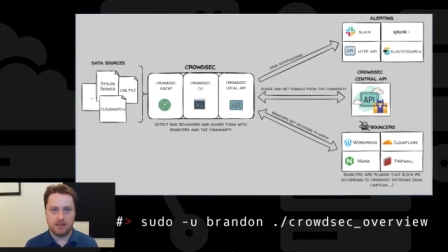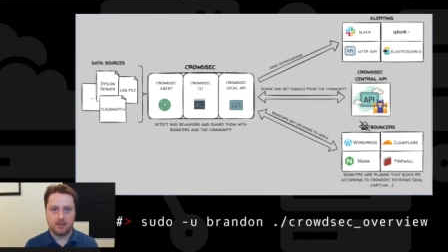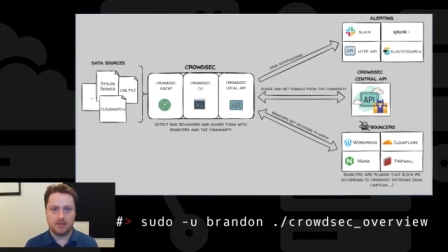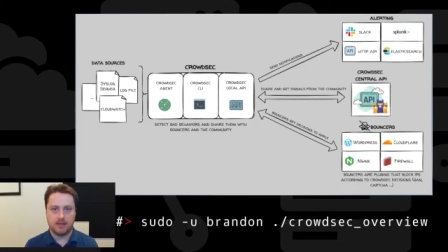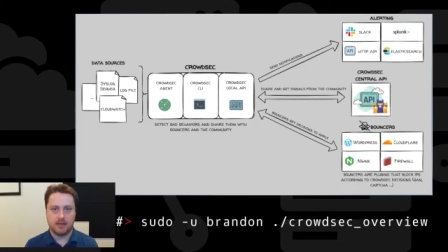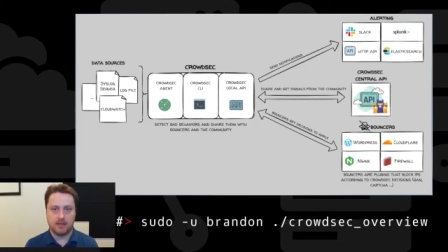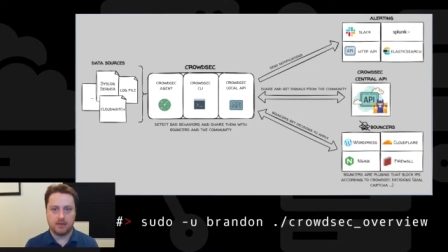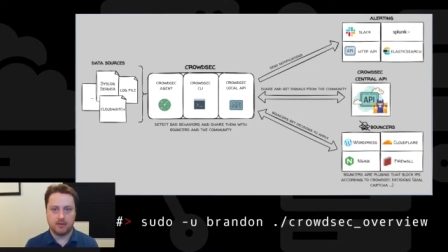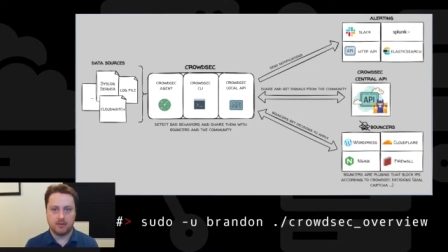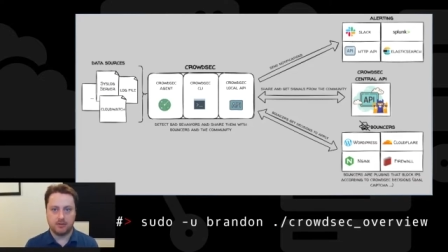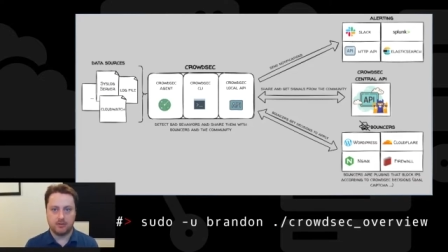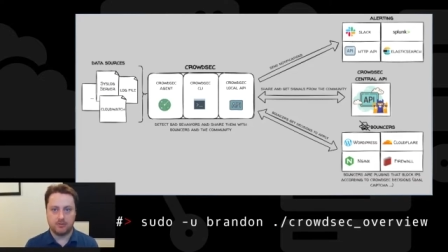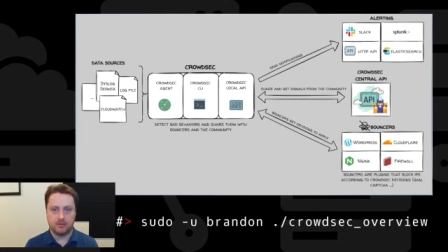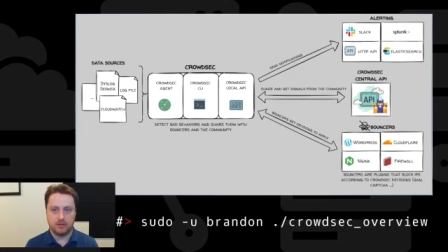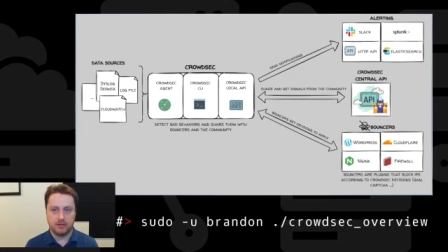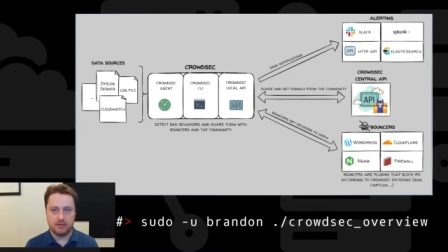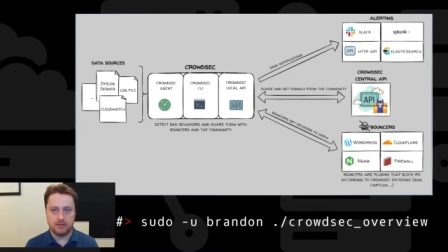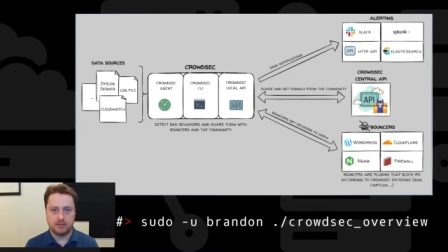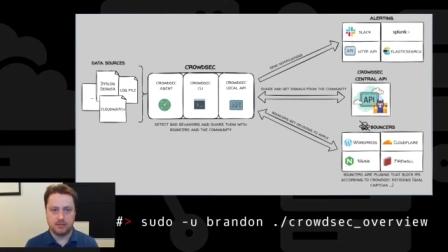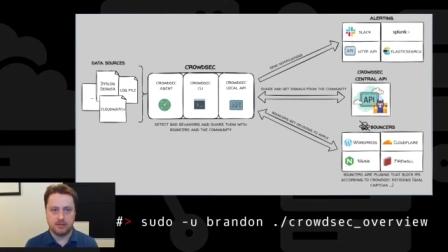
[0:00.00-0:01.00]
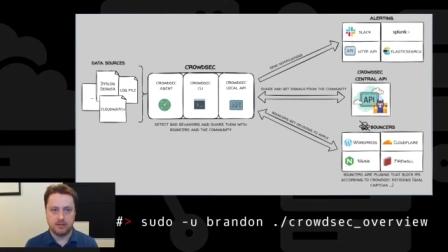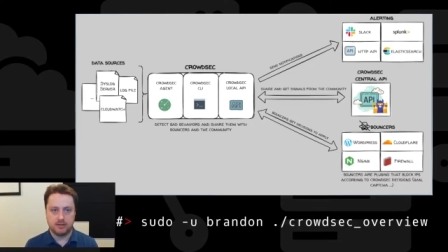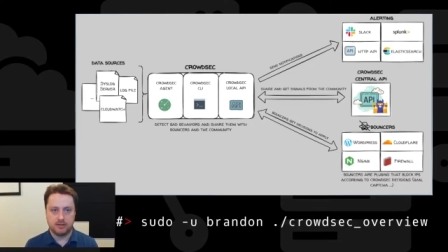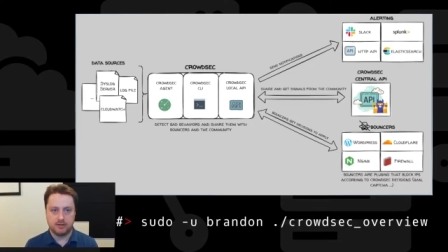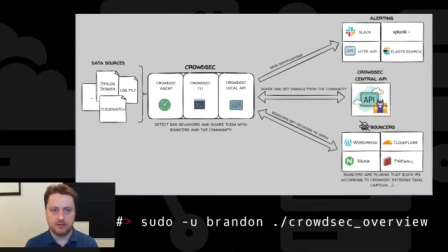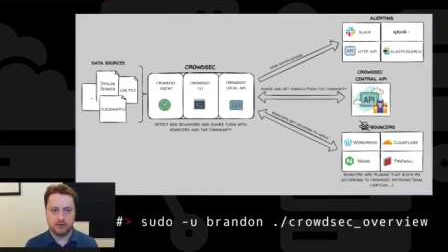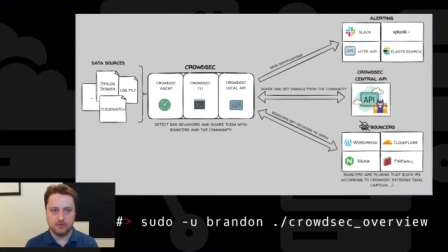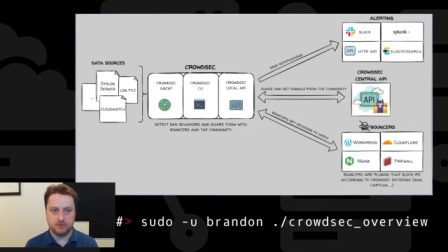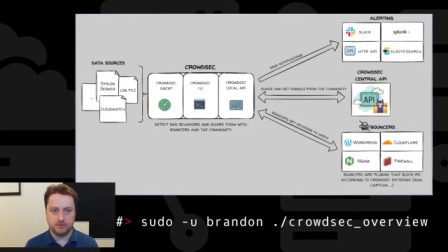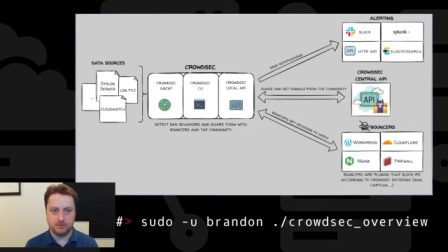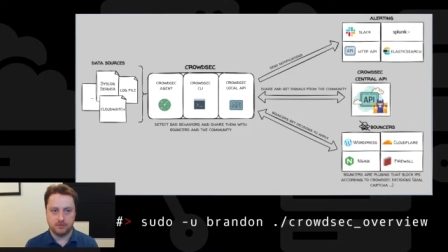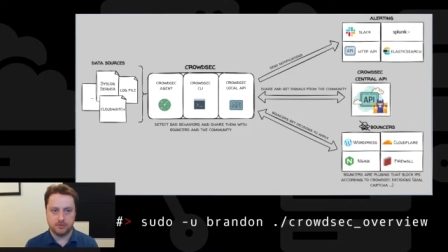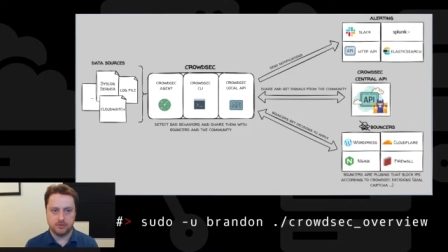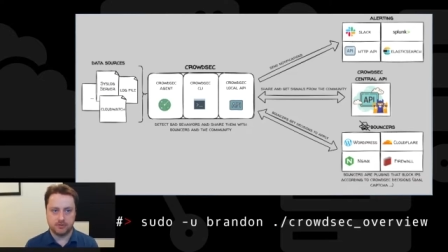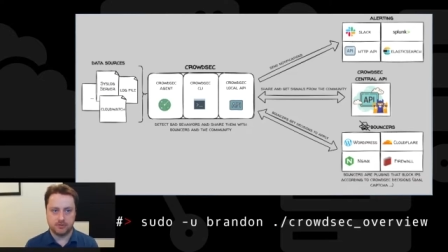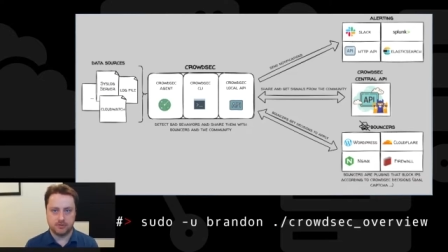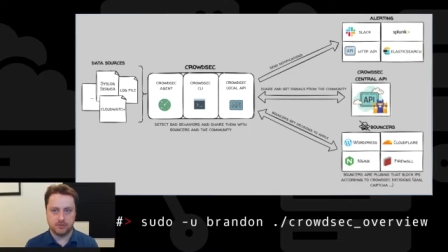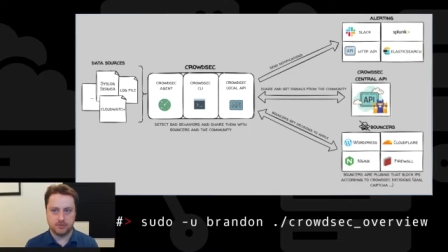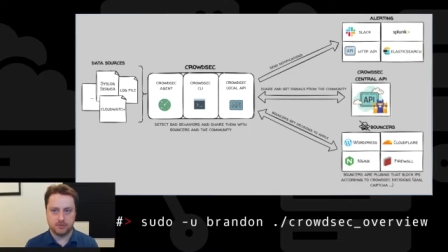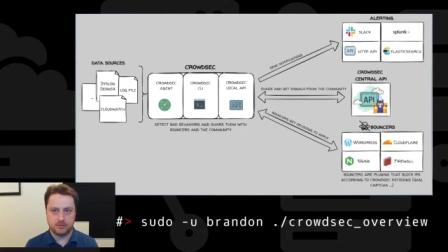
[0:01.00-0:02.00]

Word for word: that you need to use